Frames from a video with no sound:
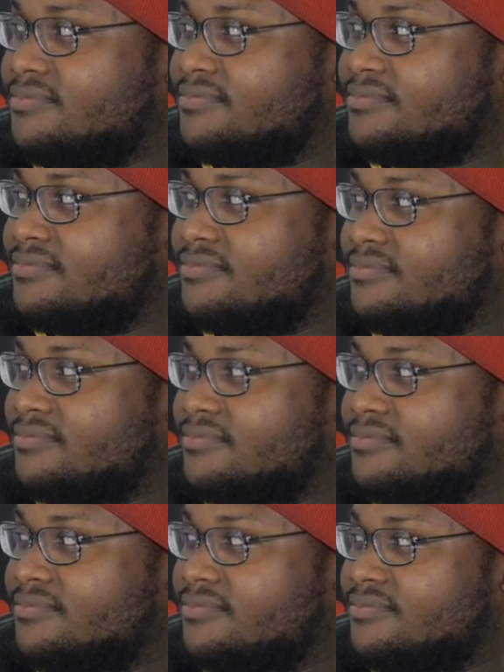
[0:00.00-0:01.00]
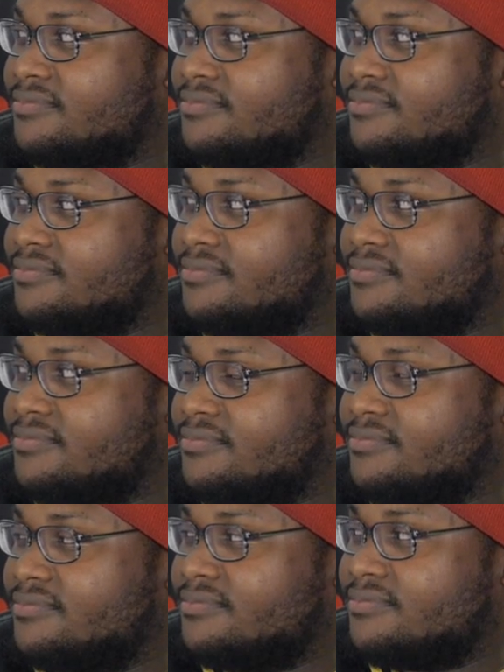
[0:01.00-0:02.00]

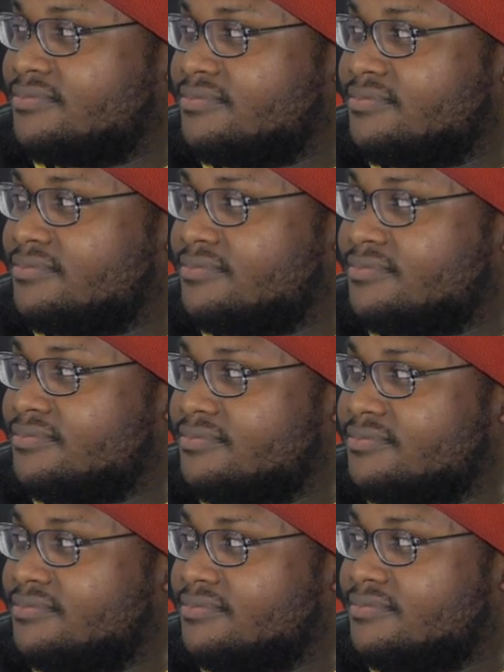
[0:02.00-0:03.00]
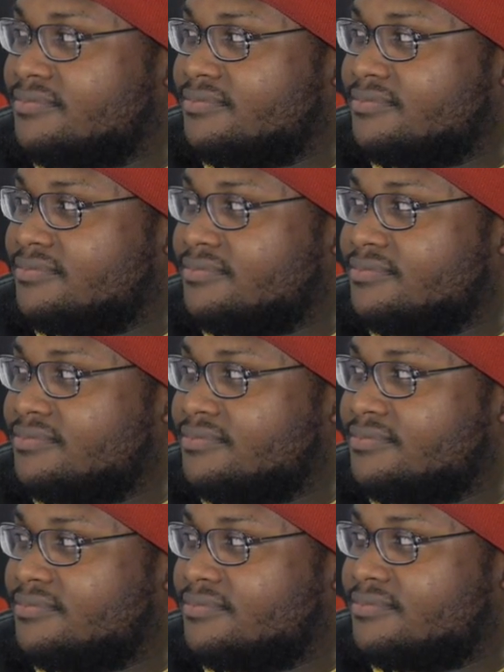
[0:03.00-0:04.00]

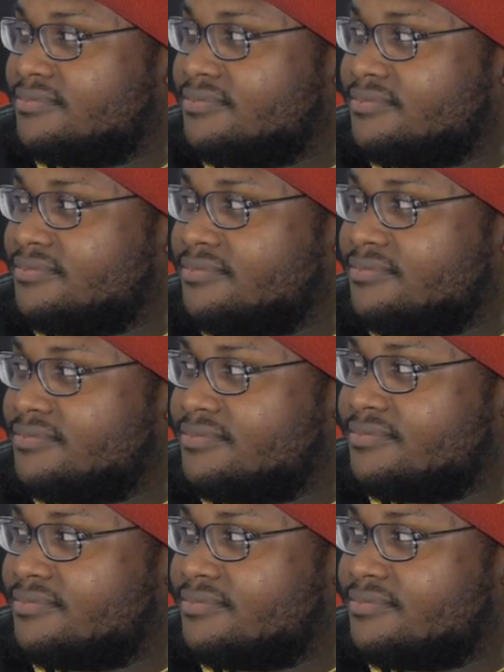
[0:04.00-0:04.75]
[no speech]